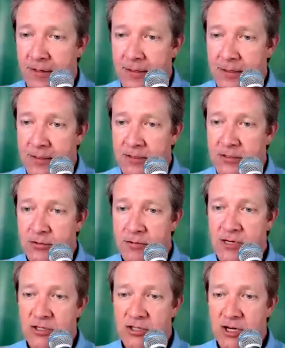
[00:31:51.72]

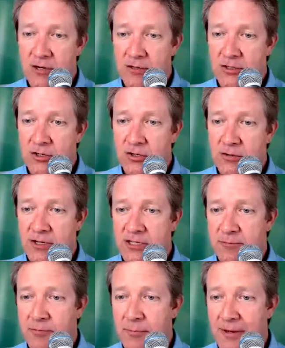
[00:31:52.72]
screen share is
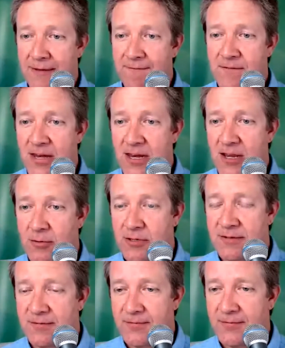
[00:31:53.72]
crisp, my video
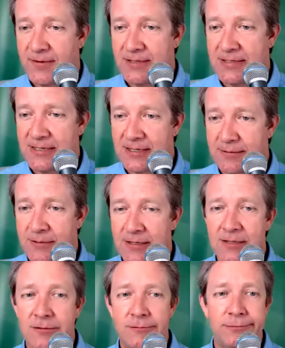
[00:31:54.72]
is fuzzy.
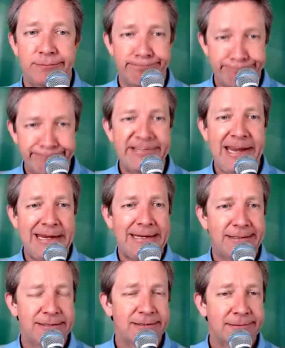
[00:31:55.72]
Well, dang
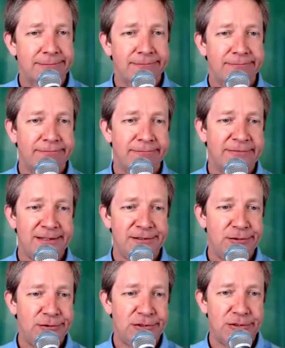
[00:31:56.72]
it, I'm not
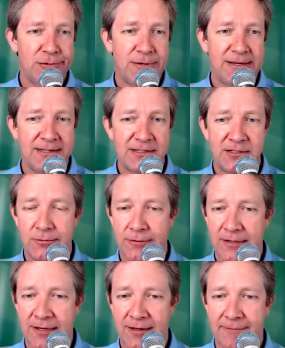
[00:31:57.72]
too sure why it's doing that.